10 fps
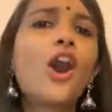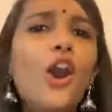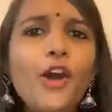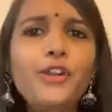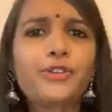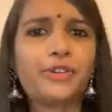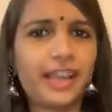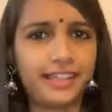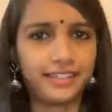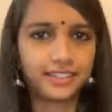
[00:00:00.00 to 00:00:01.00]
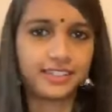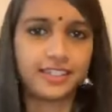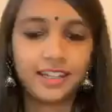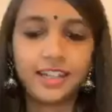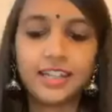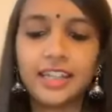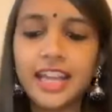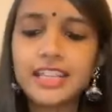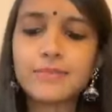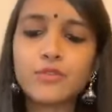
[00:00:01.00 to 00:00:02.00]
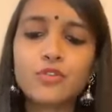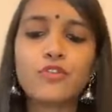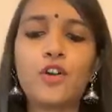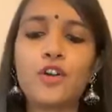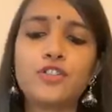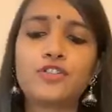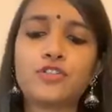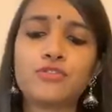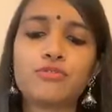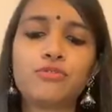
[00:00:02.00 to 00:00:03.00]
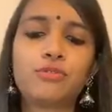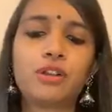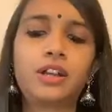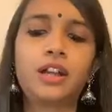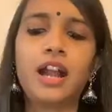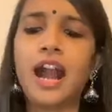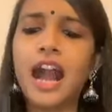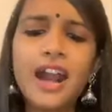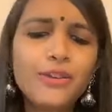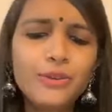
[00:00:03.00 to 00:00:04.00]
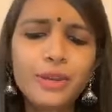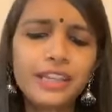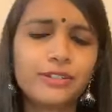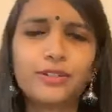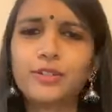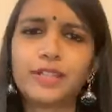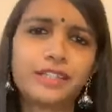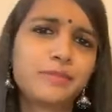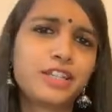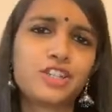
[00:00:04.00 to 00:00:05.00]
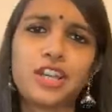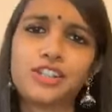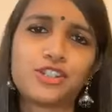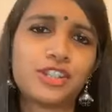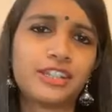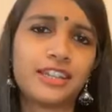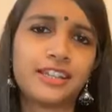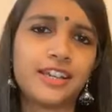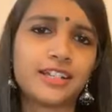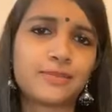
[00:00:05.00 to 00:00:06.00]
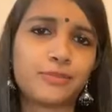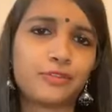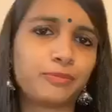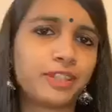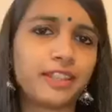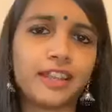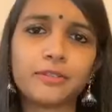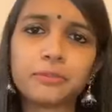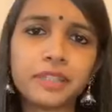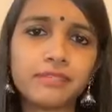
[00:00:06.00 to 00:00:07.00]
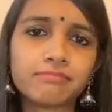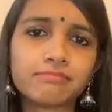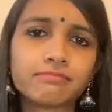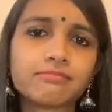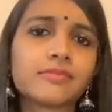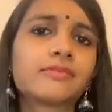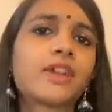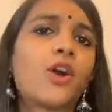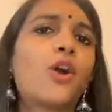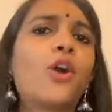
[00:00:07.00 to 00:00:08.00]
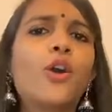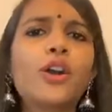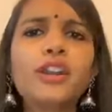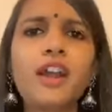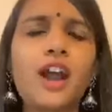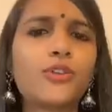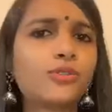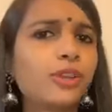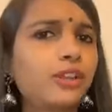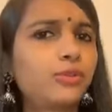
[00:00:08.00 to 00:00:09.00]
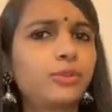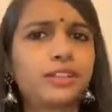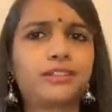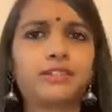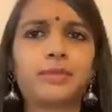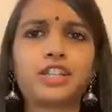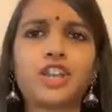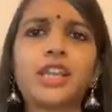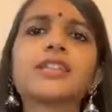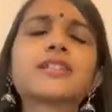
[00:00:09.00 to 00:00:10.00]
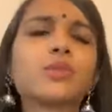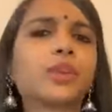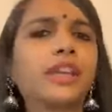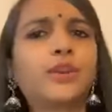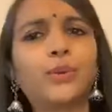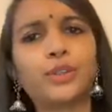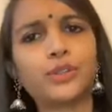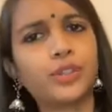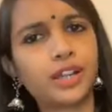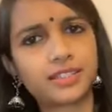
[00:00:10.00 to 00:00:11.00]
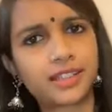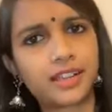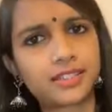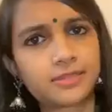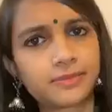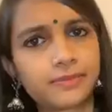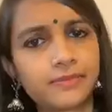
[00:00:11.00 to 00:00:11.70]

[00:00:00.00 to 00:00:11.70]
All right. Let's move on to how do I know whether my child should attend dance movement therapy? Or how do I know whether my child is okay going to dance class?